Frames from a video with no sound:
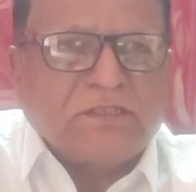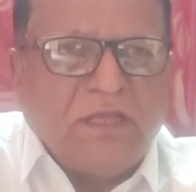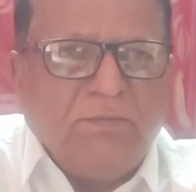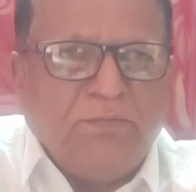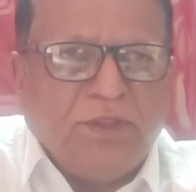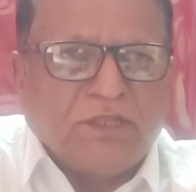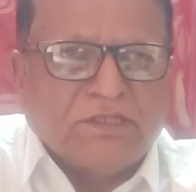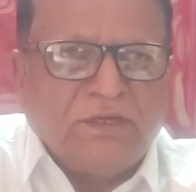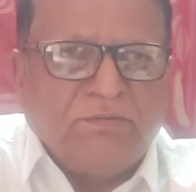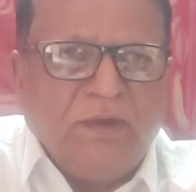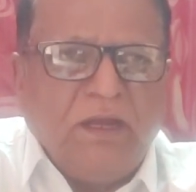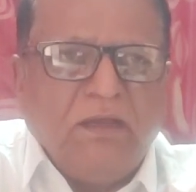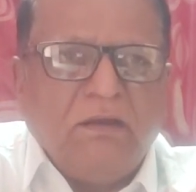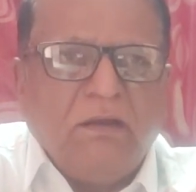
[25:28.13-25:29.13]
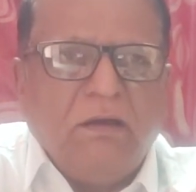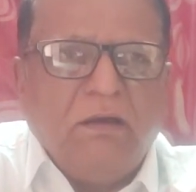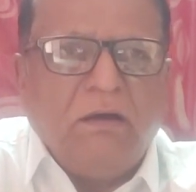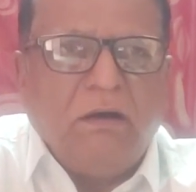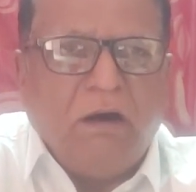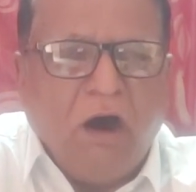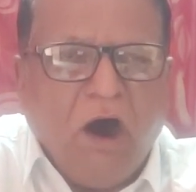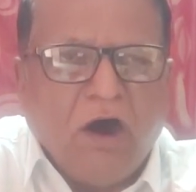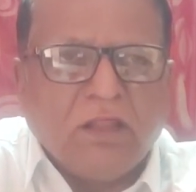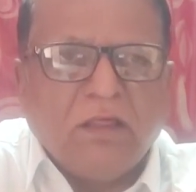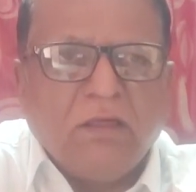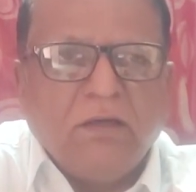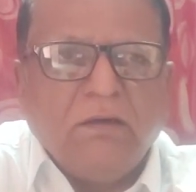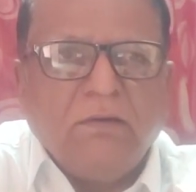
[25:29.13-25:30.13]
imprisonment
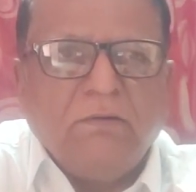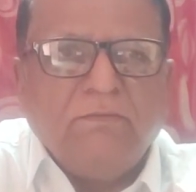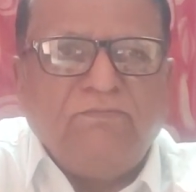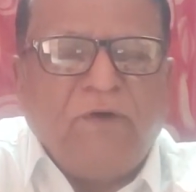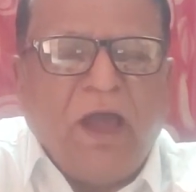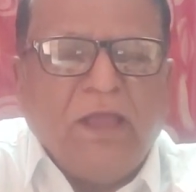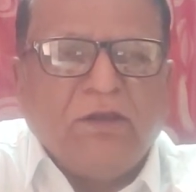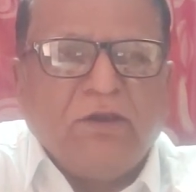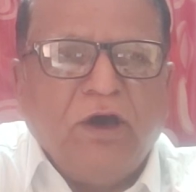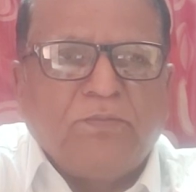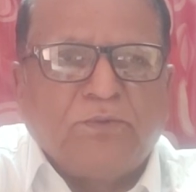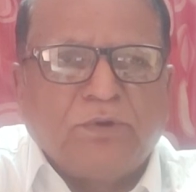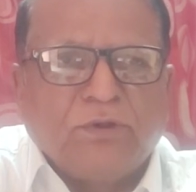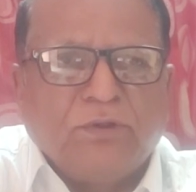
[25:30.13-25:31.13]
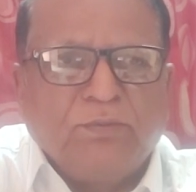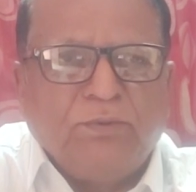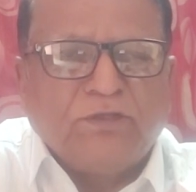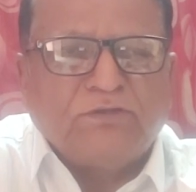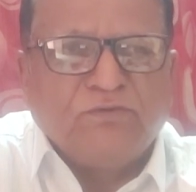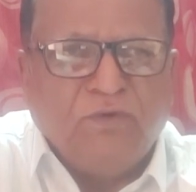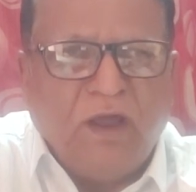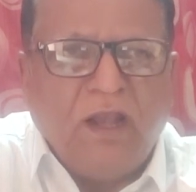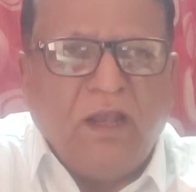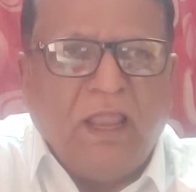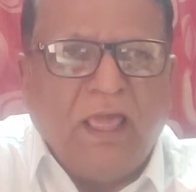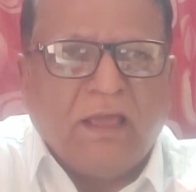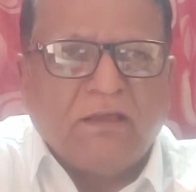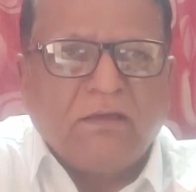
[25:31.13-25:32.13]
or fine up to rupees 1
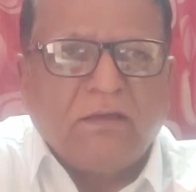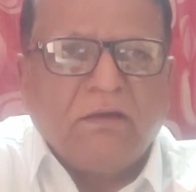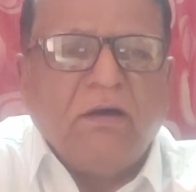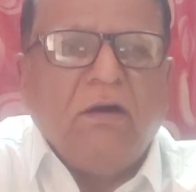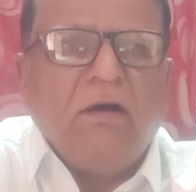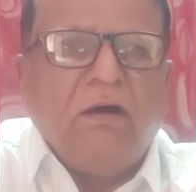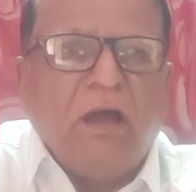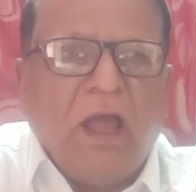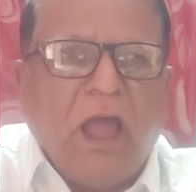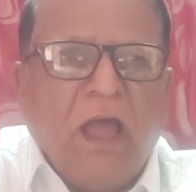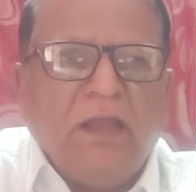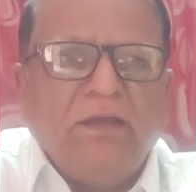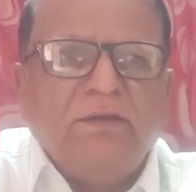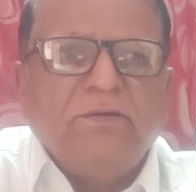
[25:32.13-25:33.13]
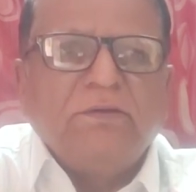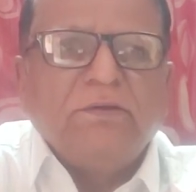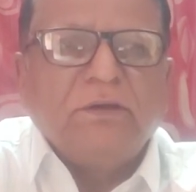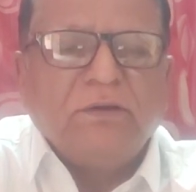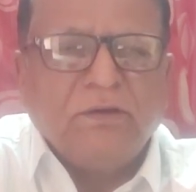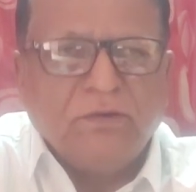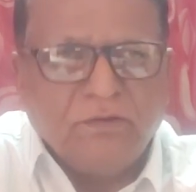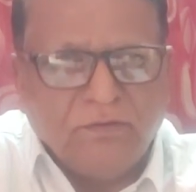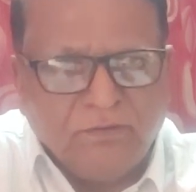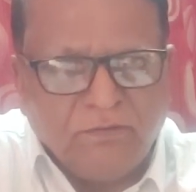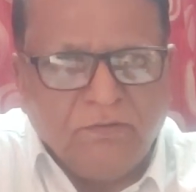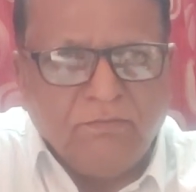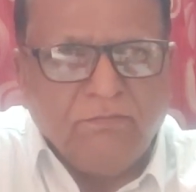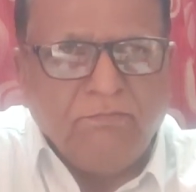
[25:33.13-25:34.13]
lakh, and
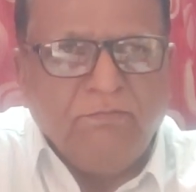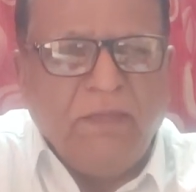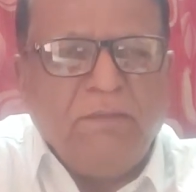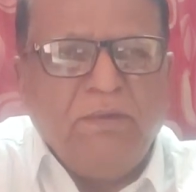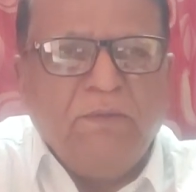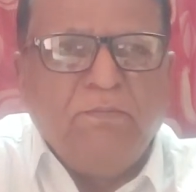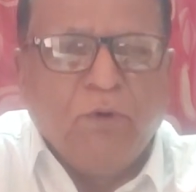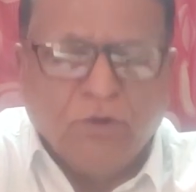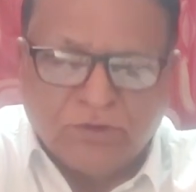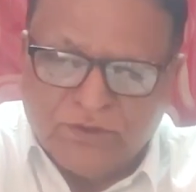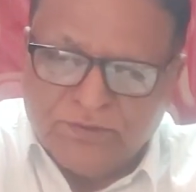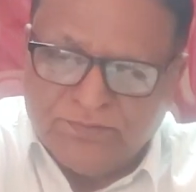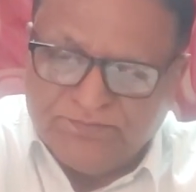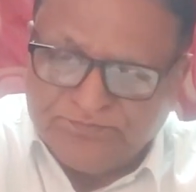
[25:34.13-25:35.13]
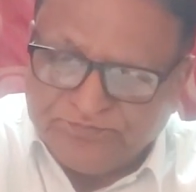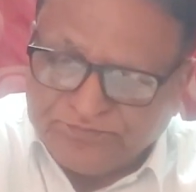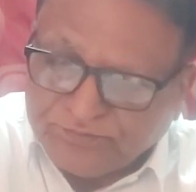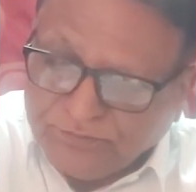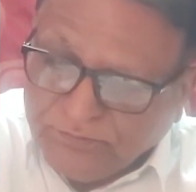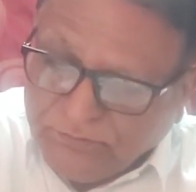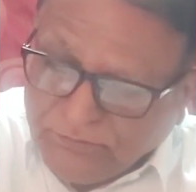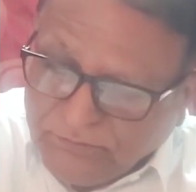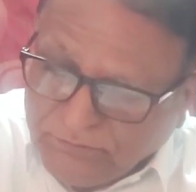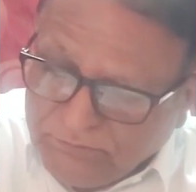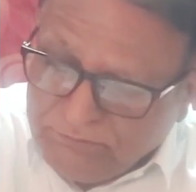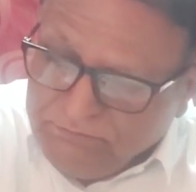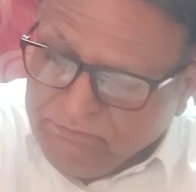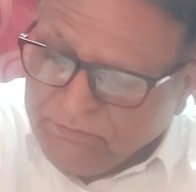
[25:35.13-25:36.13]
maybe both.
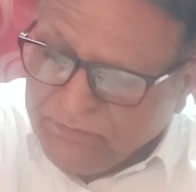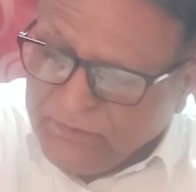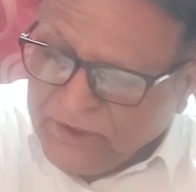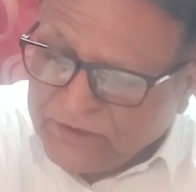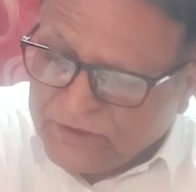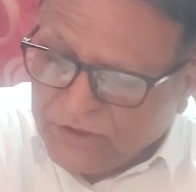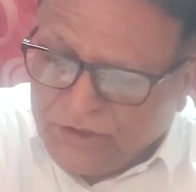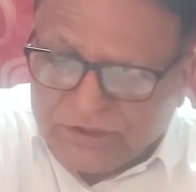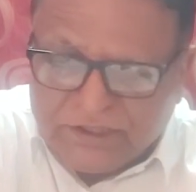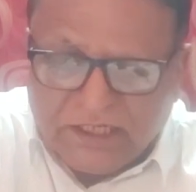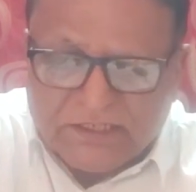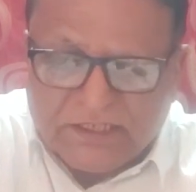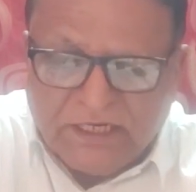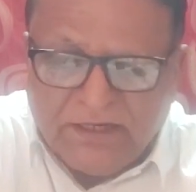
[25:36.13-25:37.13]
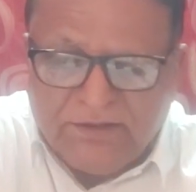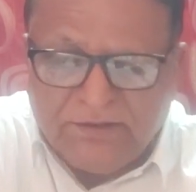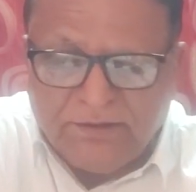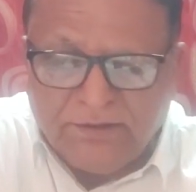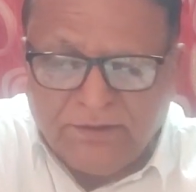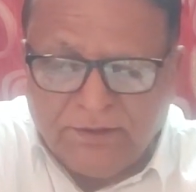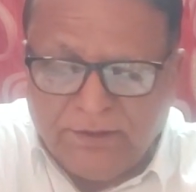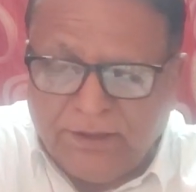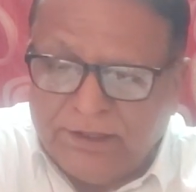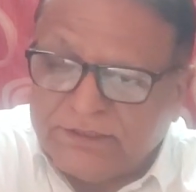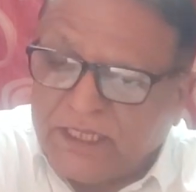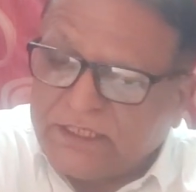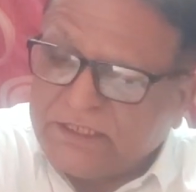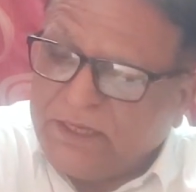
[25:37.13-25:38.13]
So section
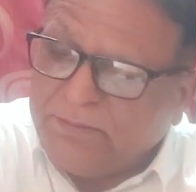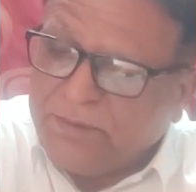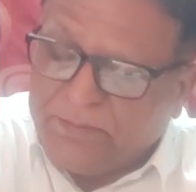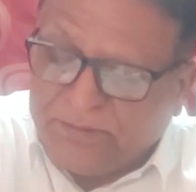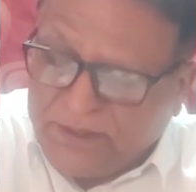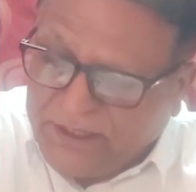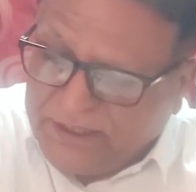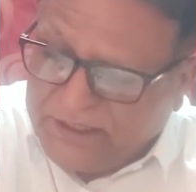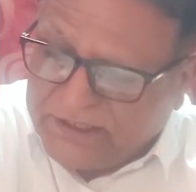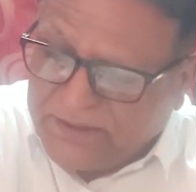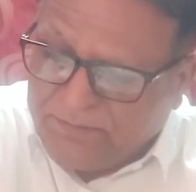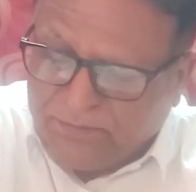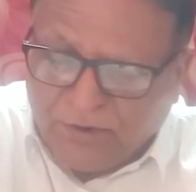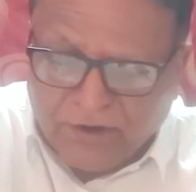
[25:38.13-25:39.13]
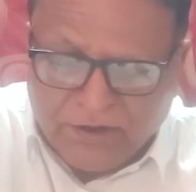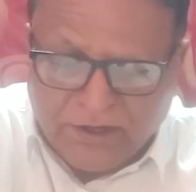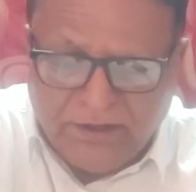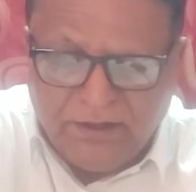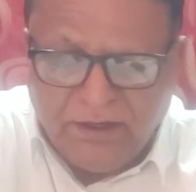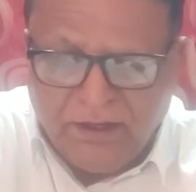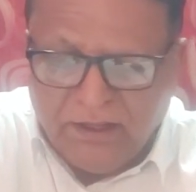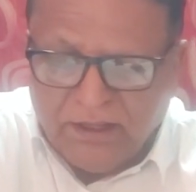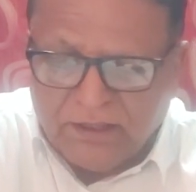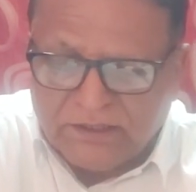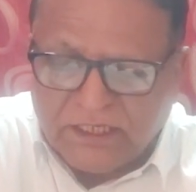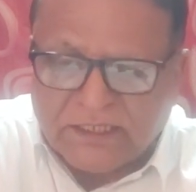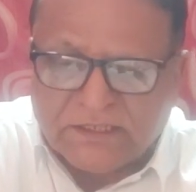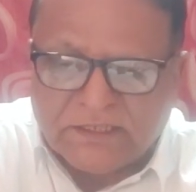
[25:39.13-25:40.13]
15 is important.
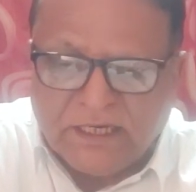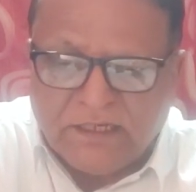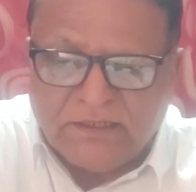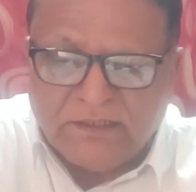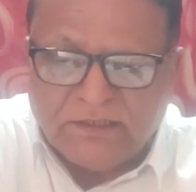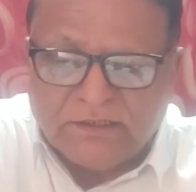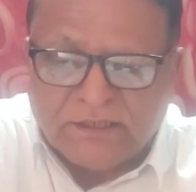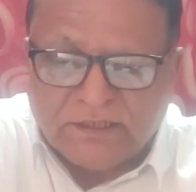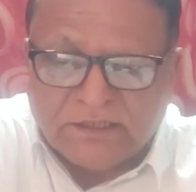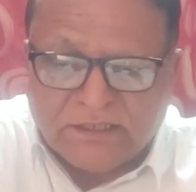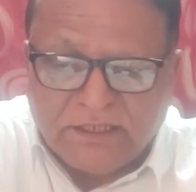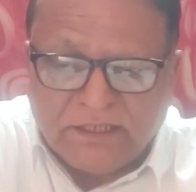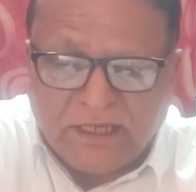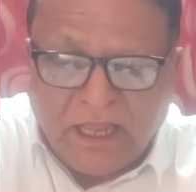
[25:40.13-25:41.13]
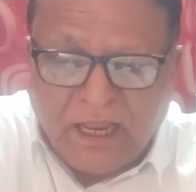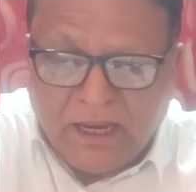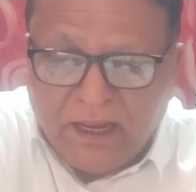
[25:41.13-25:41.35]
Section 16